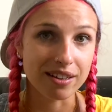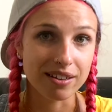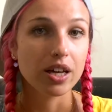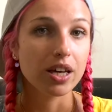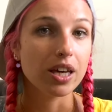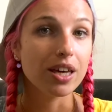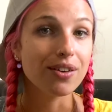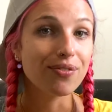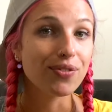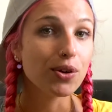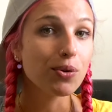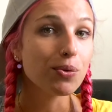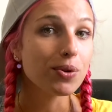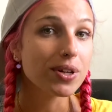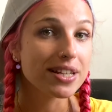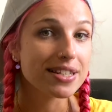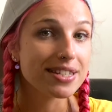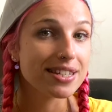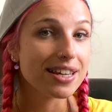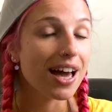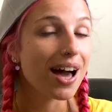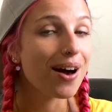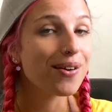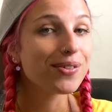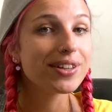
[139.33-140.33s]
If you want to see
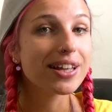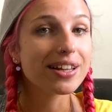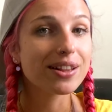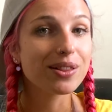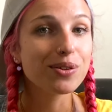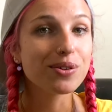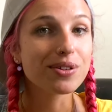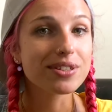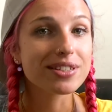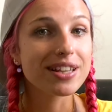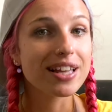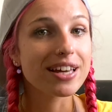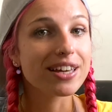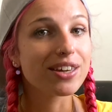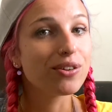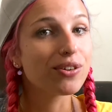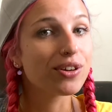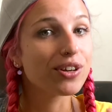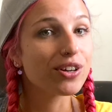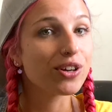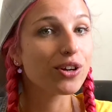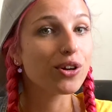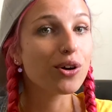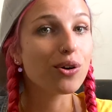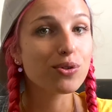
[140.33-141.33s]
how that looks like, you
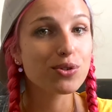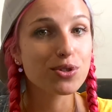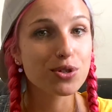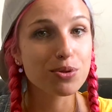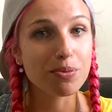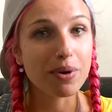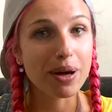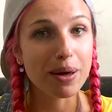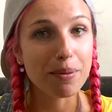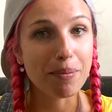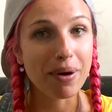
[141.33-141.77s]
can go to my